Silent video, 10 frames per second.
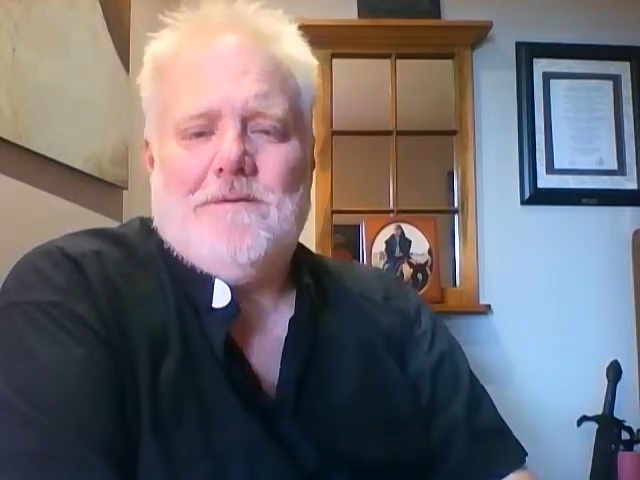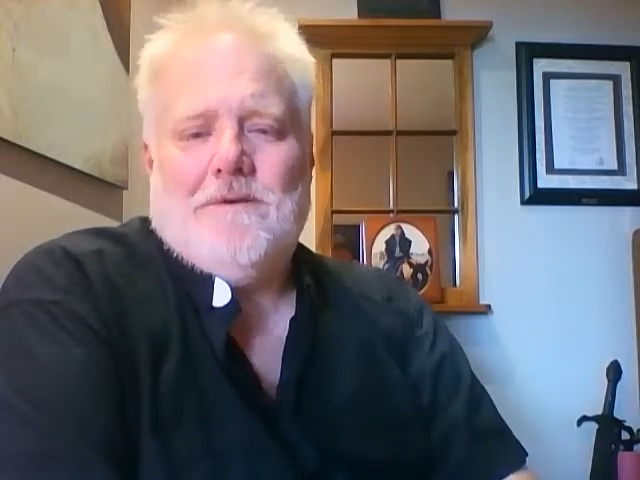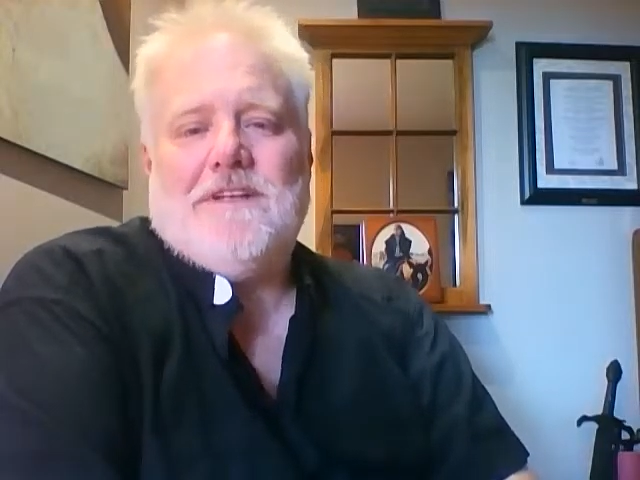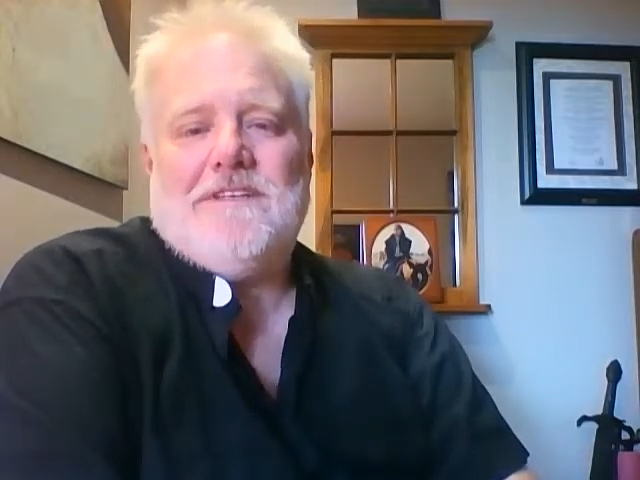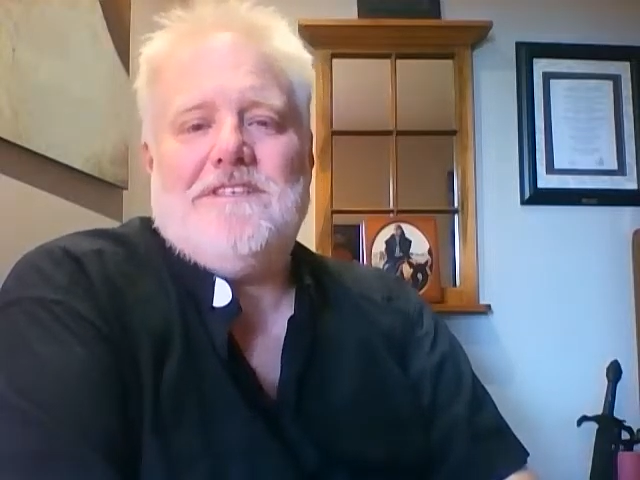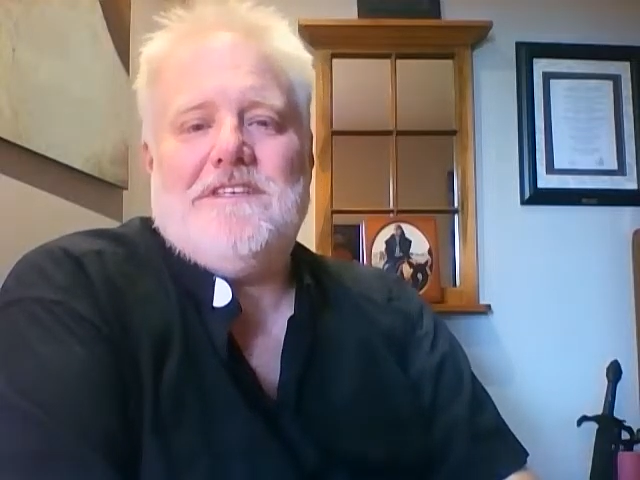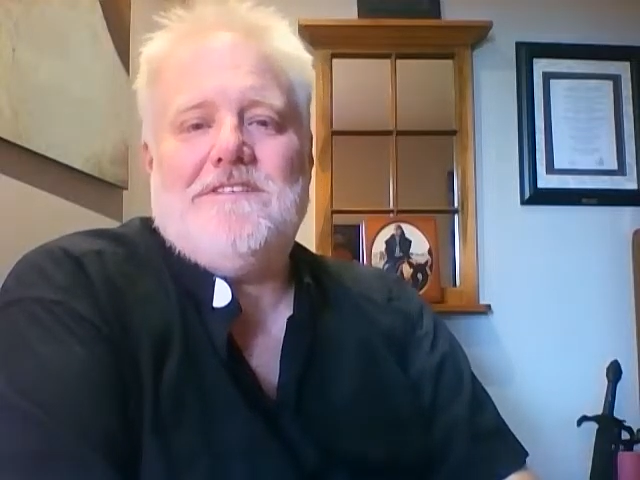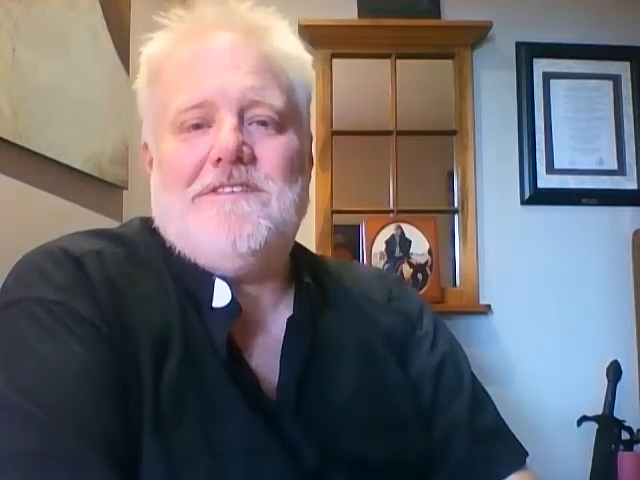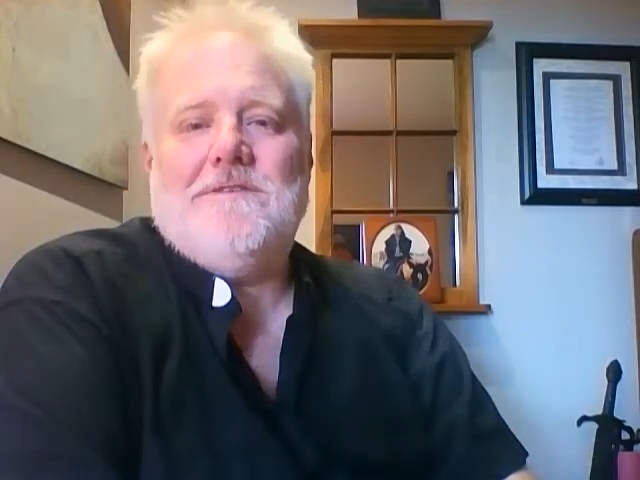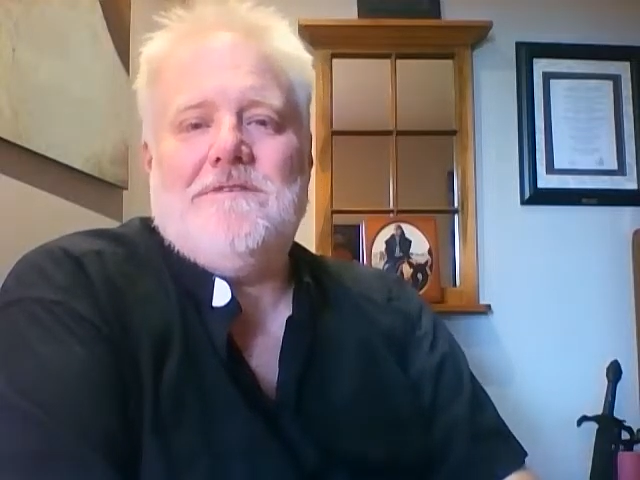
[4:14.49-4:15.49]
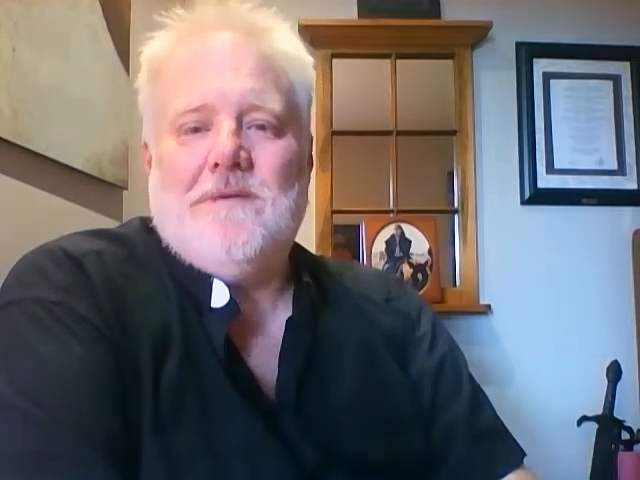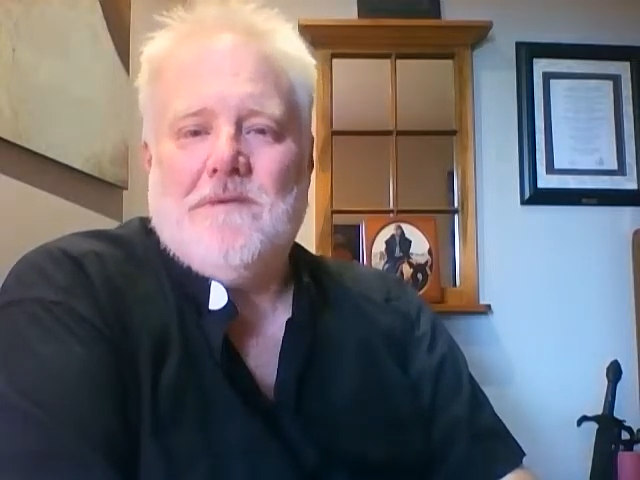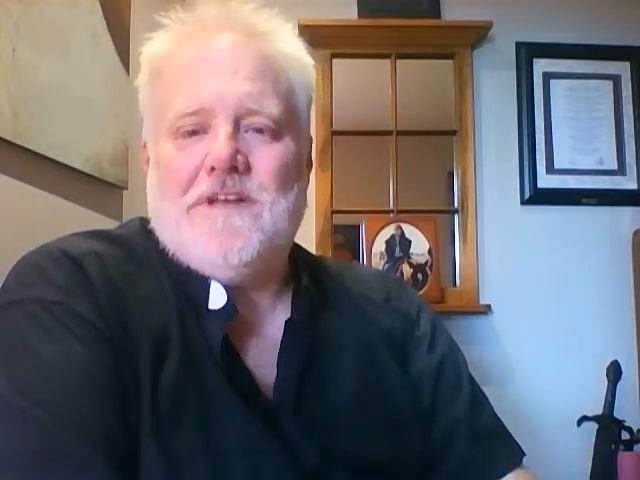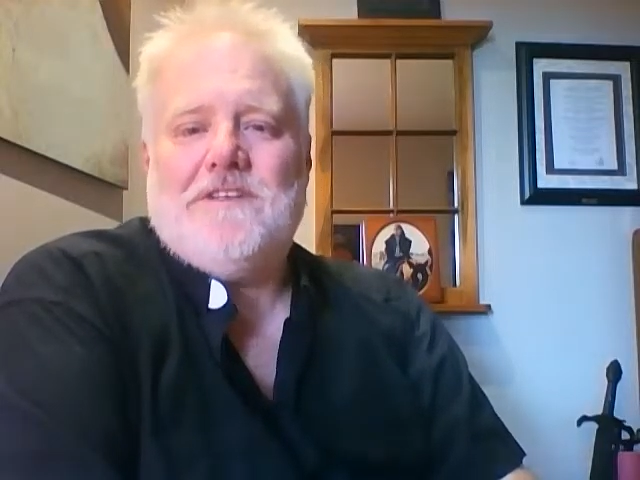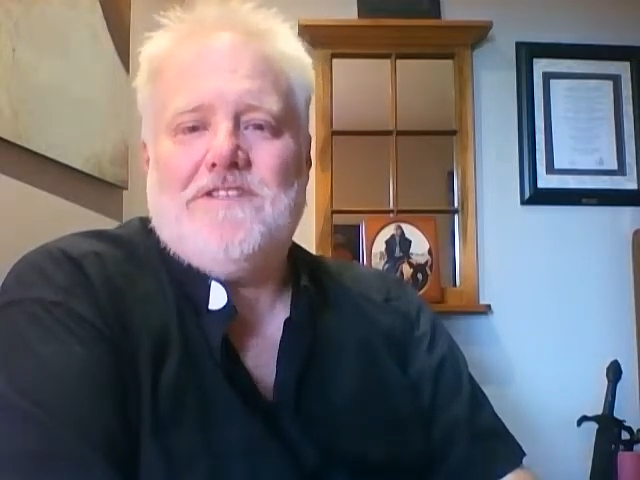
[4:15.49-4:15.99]
we'll get to see you soon and
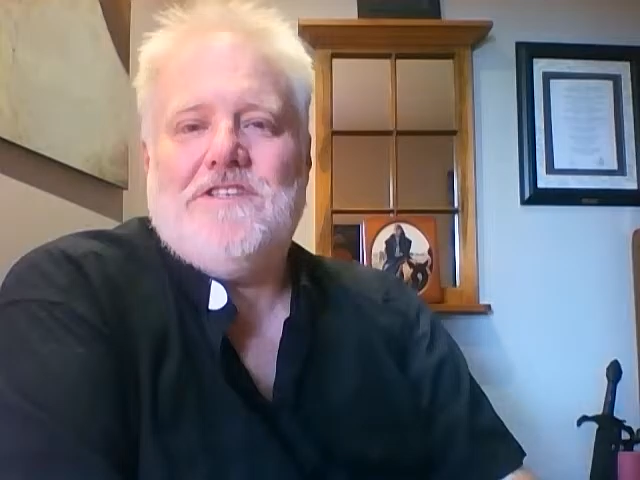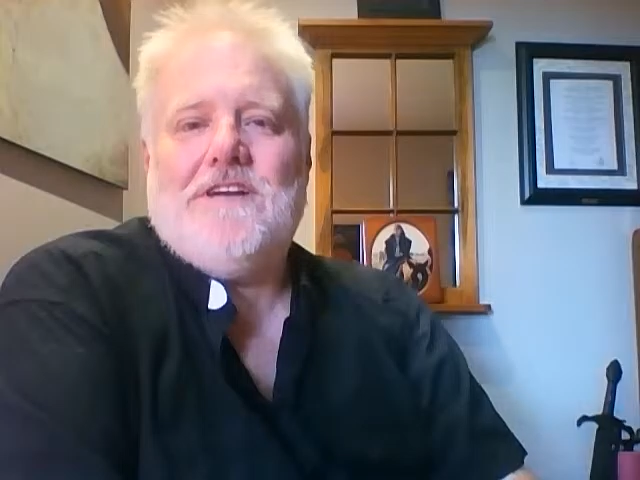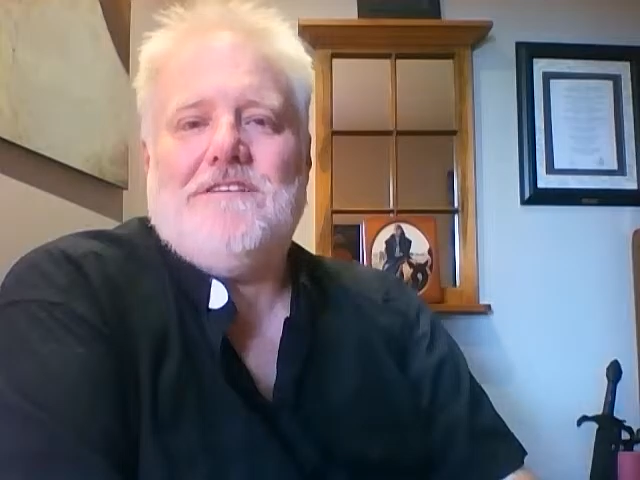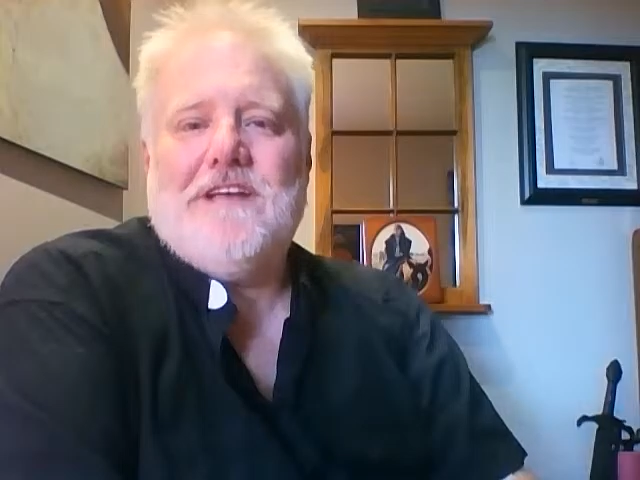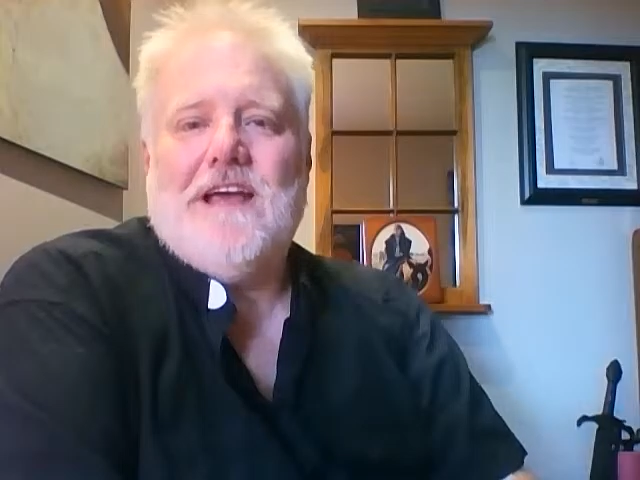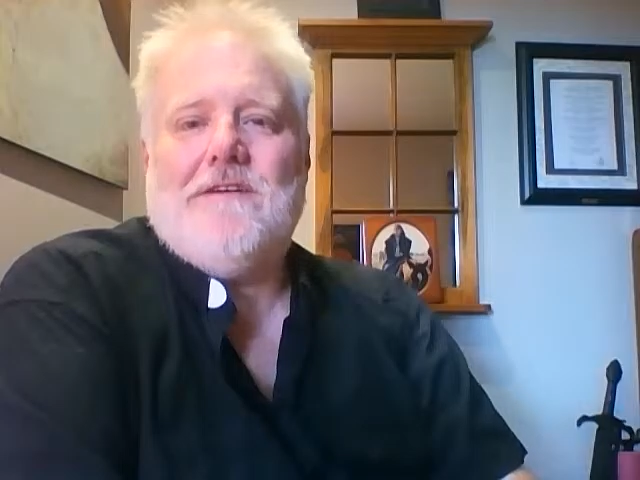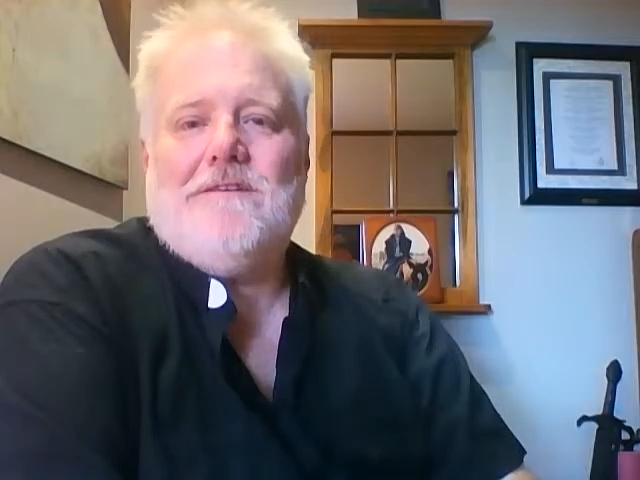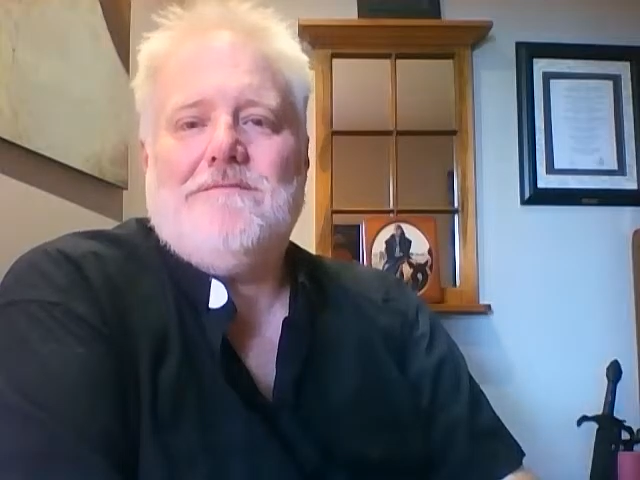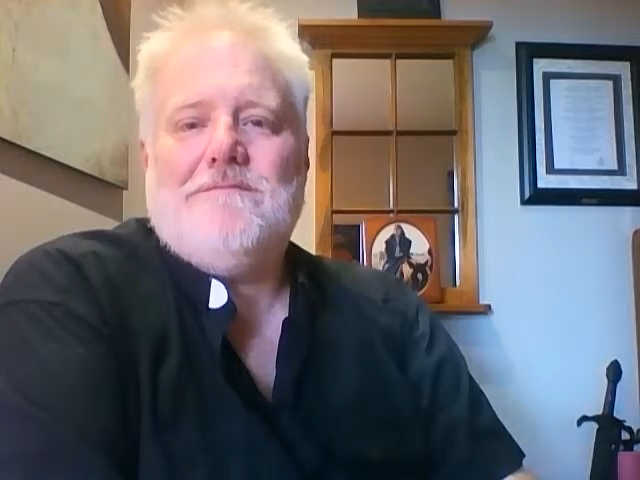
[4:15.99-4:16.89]
we'll get to share together.